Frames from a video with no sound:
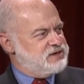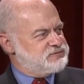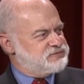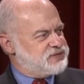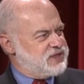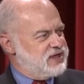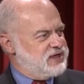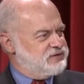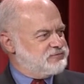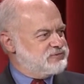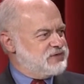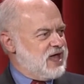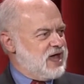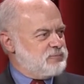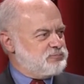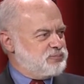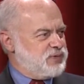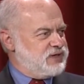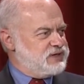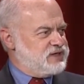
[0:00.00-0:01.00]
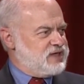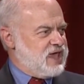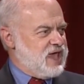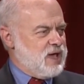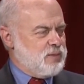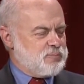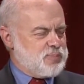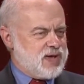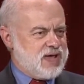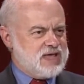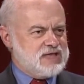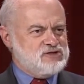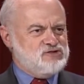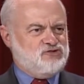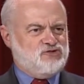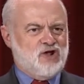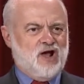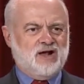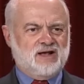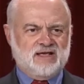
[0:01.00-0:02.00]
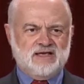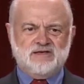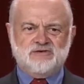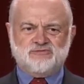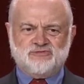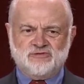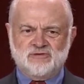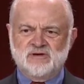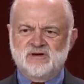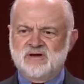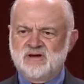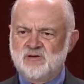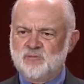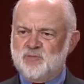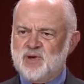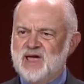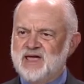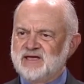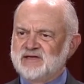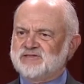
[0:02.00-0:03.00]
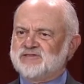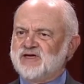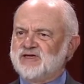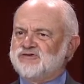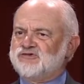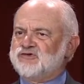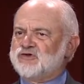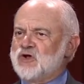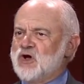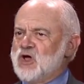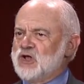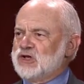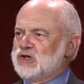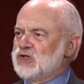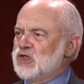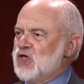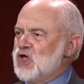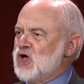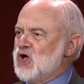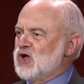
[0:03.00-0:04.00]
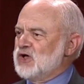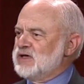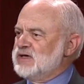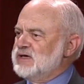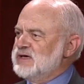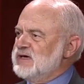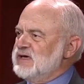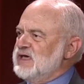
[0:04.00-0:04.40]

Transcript: If they have not been campaign junkies paying attention all along,